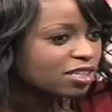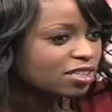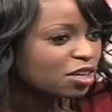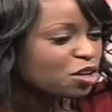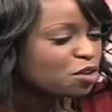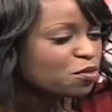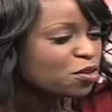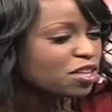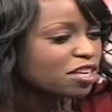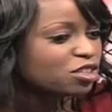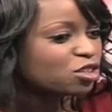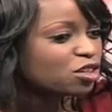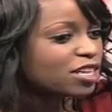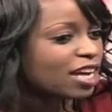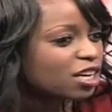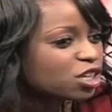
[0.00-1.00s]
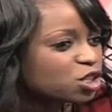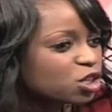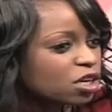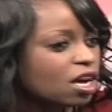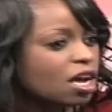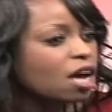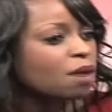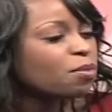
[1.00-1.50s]
Thank you for the introduction.
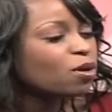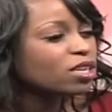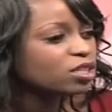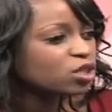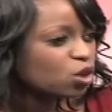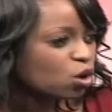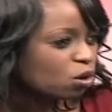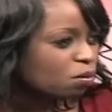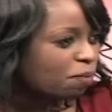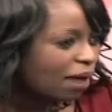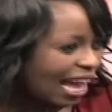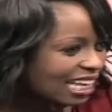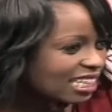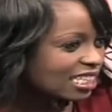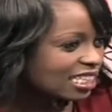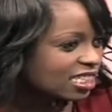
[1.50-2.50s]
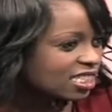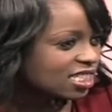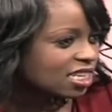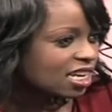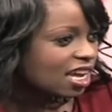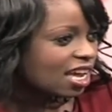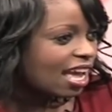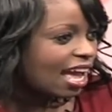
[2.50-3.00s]
Political pundits
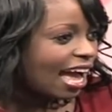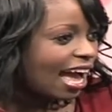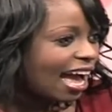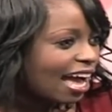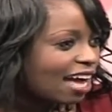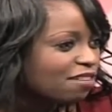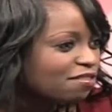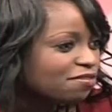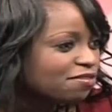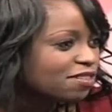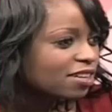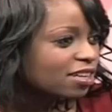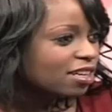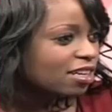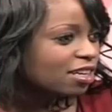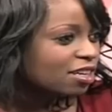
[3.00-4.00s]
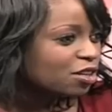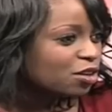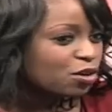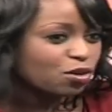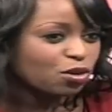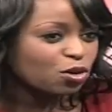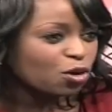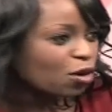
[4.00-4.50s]
have,
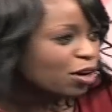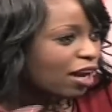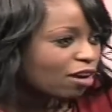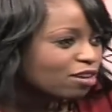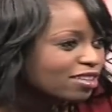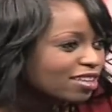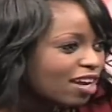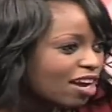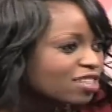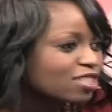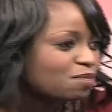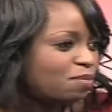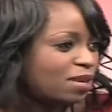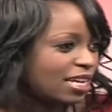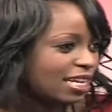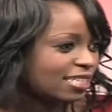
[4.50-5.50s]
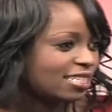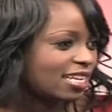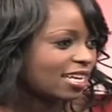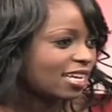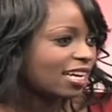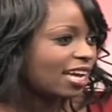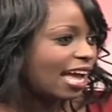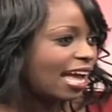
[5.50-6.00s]
gone out guns
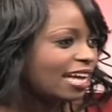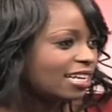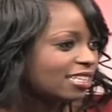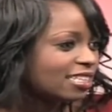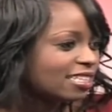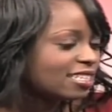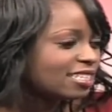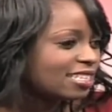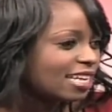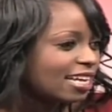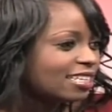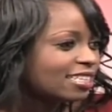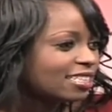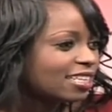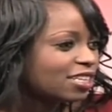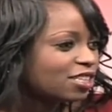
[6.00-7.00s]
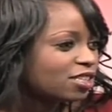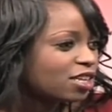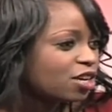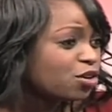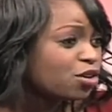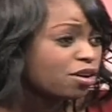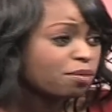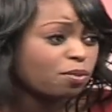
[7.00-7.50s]
blazing and said that
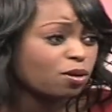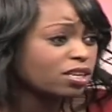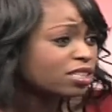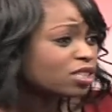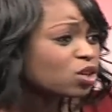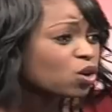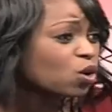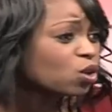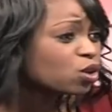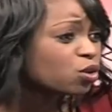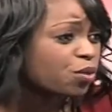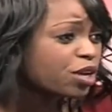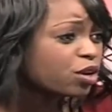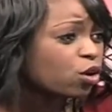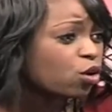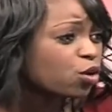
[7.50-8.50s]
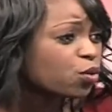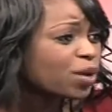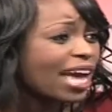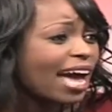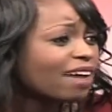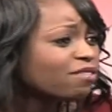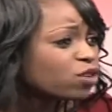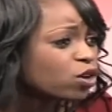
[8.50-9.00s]
you're a political greenhorn. We
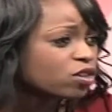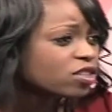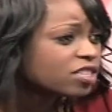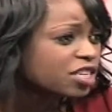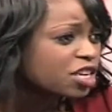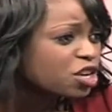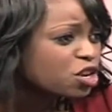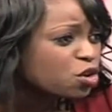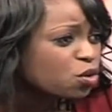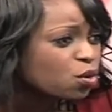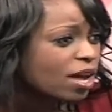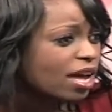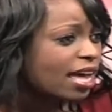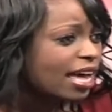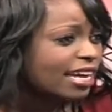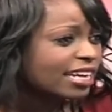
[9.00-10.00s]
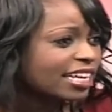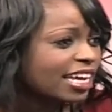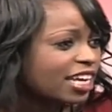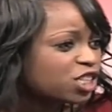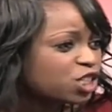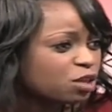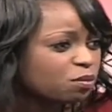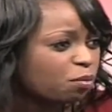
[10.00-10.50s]
have not seen you
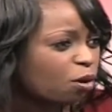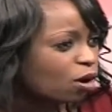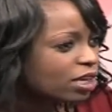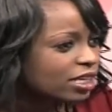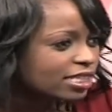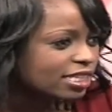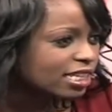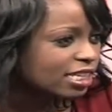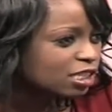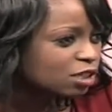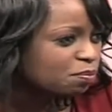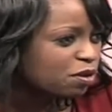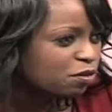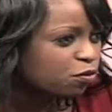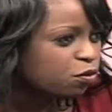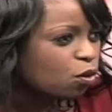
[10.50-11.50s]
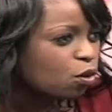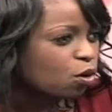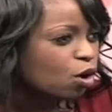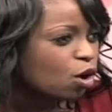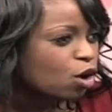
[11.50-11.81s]
engage in politics before.